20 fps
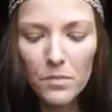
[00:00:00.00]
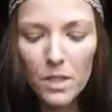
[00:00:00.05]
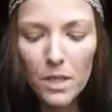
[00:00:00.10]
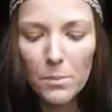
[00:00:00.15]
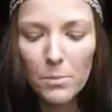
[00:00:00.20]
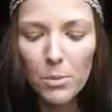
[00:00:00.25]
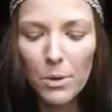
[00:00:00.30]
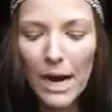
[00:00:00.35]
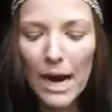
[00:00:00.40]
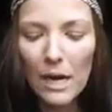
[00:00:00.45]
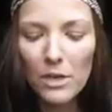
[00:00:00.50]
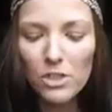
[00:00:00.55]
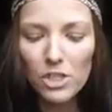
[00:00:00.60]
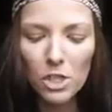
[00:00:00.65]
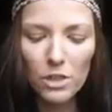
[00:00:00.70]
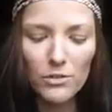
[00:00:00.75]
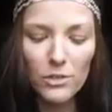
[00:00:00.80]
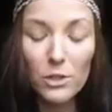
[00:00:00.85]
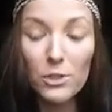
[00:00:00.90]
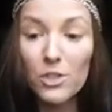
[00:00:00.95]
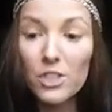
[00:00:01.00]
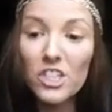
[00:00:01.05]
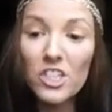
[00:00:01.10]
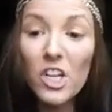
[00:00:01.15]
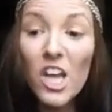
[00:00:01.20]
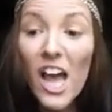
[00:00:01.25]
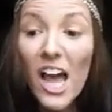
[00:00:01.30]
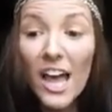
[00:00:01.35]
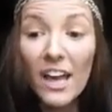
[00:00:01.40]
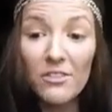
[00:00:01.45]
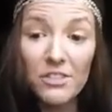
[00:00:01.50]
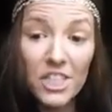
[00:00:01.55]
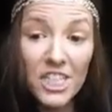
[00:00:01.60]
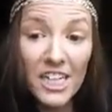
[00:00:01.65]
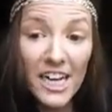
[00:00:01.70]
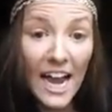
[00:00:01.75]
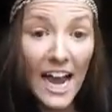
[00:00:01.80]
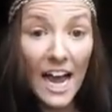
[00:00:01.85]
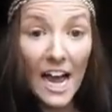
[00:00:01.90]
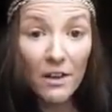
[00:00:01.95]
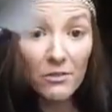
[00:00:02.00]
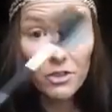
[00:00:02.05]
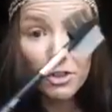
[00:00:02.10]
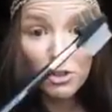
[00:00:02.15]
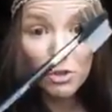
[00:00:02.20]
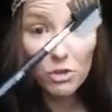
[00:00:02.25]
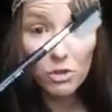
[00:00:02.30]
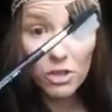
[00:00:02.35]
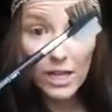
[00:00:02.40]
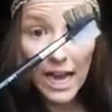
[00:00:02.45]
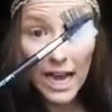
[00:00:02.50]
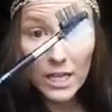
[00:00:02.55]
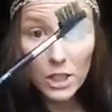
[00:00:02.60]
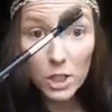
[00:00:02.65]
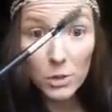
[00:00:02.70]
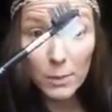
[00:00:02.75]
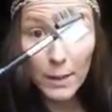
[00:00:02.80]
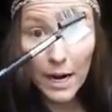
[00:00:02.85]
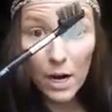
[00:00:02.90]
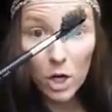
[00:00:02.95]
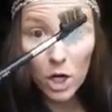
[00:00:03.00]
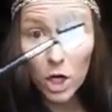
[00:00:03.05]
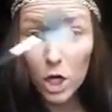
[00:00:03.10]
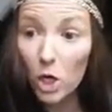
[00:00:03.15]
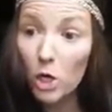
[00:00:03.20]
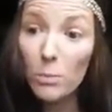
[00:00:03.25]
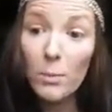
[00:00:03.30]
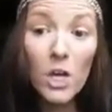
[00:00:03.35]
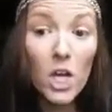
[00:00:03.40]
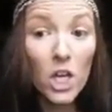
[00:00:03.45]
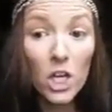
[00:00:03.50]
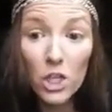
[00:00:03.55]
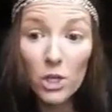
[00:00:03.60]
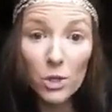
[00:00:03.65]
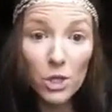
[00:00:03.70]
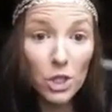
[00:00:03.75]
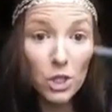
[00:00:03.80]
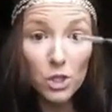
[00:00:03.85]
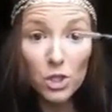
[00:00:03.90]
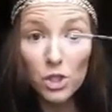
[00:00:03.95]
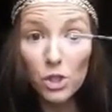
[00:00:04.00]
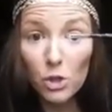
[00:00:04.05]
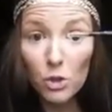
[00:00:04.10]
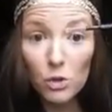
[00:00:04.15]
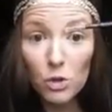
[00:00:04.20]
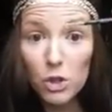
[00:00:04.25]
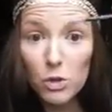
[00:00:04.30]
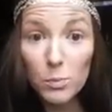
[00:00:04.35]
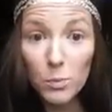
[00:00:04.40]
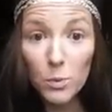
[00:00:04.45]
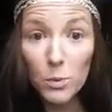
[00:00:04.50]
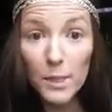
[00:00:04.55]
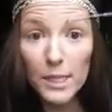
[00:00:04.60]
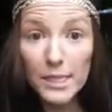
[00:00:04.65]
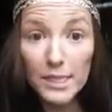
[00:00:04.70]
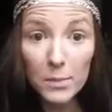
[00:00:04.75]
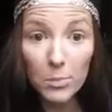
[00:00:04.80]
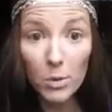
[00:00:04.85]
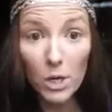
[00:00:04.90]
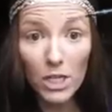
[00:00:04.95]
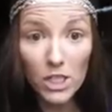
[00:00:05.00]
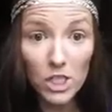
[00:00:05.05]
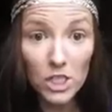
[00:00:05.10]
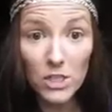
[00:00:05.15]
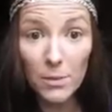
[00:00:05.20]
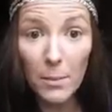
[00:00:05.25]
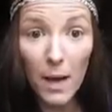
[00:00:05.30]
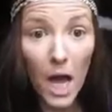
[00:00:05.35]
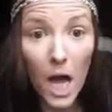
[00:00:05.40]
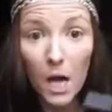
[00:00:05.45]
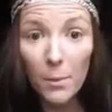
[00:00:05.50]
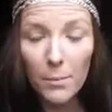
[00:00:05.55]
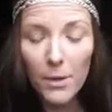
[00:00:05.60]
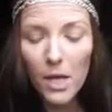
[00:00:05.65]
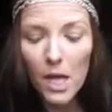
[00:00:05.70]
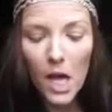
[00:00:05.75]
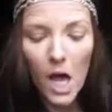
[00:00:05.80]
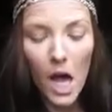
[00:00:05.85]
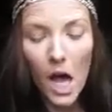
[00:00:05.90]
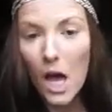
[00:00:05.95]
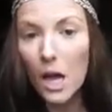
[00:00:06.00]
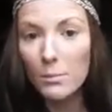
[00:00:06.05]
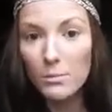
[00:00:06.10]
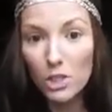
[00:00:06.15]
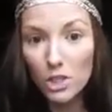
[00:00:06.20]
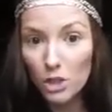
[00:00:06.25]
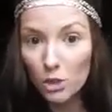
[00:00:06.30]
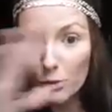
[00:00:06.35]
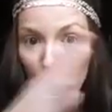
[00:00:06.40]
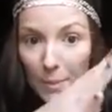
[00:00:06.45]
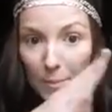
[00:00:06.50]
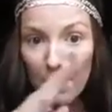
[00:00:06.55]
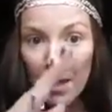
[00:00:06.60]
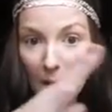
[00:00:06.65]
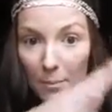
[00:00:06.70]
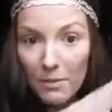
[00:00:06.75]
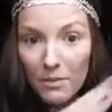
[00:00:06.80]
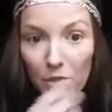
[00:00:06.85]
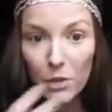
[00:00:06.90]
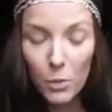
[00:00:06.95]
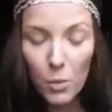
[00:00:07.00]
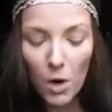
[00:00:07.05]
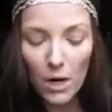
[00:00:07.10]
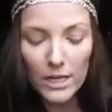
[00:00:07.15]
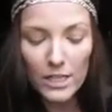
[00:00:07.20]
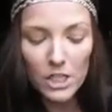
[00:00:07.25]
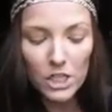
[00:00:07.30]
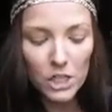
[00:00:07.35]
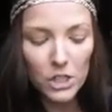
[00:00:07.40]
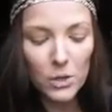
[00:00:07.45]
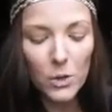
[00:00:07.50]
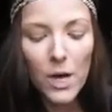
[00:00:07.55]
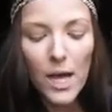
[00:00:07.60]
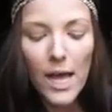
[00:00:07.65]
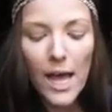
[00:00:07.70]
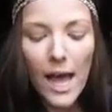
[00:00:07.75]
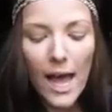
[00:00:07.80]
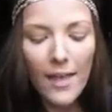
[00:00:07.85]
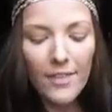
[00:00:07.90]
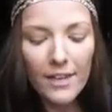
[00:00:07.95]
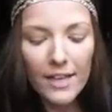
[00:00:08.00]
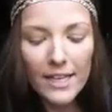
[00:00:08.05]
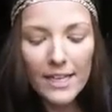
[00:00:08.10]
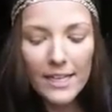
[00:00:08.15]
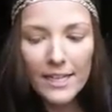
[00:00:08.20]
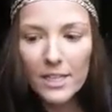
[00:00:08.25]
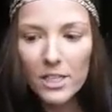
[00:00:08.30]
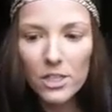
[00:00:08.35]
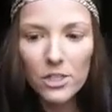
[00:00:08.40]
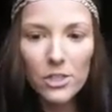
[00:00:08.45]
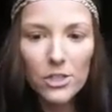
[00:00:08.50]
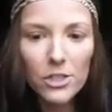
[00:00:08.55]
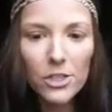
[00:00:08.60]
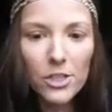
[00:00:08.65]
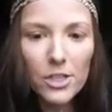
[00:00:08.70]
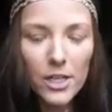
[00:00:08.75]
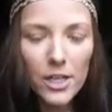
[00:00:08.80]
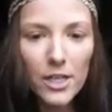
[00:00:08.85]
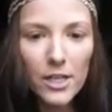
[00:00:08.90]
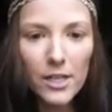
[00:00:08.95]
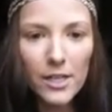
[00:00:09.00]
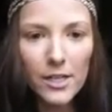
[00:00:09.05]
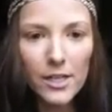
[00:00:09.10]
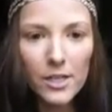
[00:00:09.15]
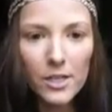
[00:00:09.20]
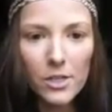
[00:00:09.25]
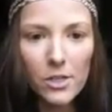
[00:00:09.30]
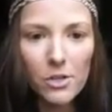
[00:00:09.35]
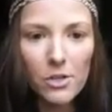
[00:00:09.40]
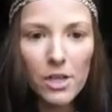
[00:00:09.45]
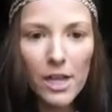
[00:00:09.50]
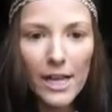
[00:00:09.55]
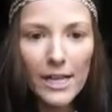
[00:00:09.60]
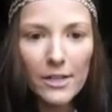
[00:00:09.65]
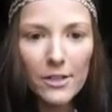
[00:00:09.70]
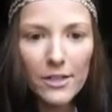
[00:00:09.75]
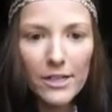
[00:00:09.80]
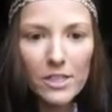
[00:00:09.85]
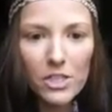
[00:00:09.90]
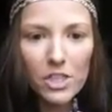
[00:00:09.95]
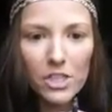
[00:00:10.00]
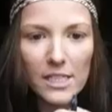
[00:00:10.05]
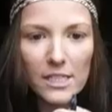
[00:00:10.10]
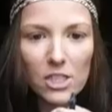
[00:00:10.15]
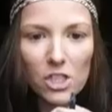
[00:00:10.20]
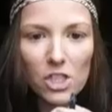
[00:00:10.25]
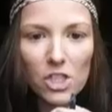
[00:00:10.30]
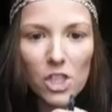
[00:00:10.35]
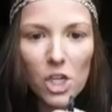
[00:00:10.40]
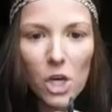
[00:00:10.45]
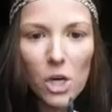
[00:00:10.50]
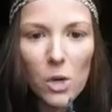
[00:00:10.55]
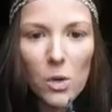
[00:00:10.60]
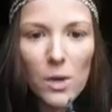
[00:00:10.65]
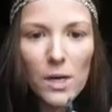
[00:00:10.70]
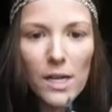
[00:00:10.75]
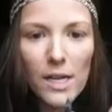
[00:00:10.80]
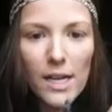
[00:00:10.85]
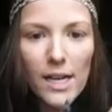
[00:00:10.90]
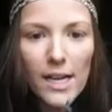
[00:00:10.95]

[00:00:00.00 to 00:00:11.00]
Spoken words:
brow. So if you didn't have your little lash brow comb, you could use your little spoolie to brush them up, to trim them if you wanted to. And then your liner is just, it's so